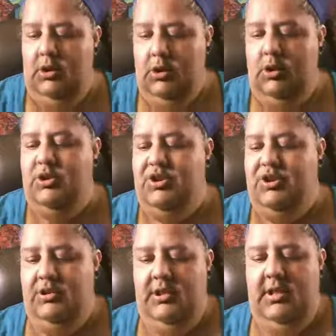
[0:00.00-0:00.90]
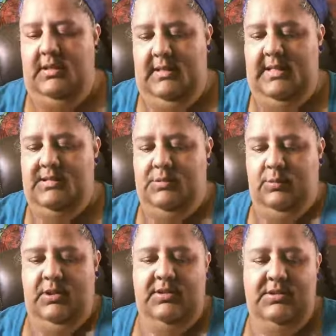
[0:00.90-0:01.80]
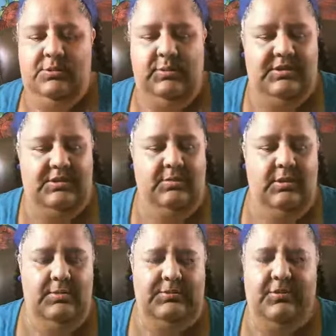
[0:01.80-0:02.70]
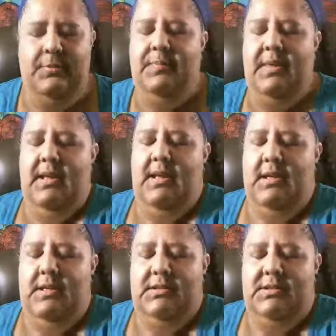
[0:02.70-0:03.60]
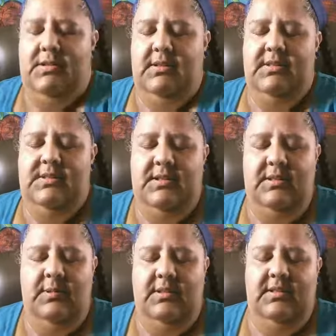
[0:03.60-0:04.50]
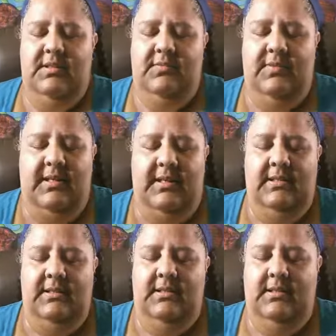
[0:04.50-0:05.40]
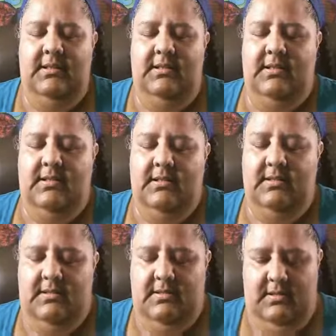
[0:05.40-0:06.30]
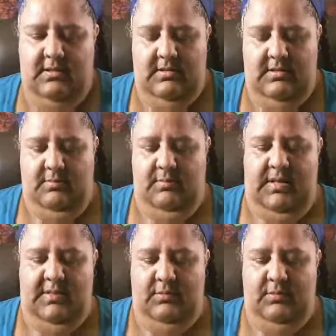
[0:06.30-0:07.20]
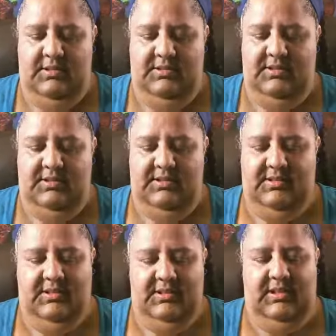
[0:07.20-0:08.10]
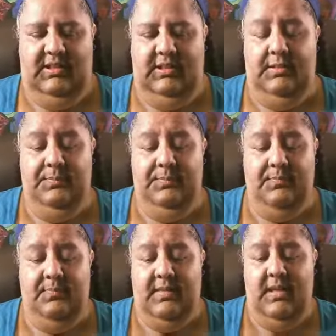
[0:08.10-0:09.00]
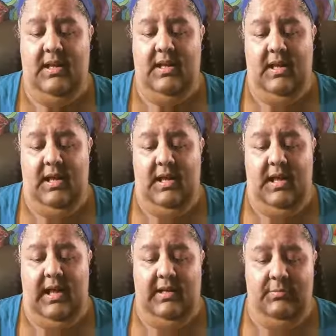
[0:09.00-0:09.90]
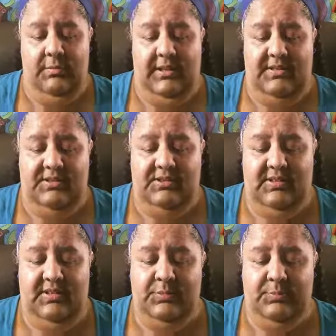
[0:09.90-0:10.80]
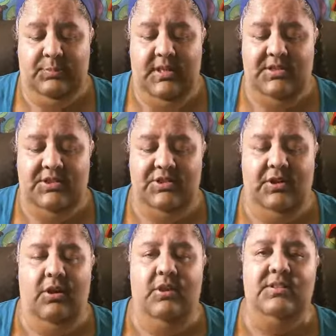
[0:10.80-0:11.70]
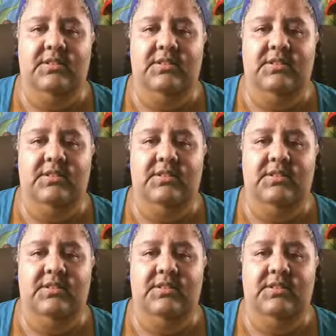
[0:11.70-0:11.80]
culture, and that's where this wisdom comes from. So let's see what the Divine Mother wants us to see. And it reads, express your own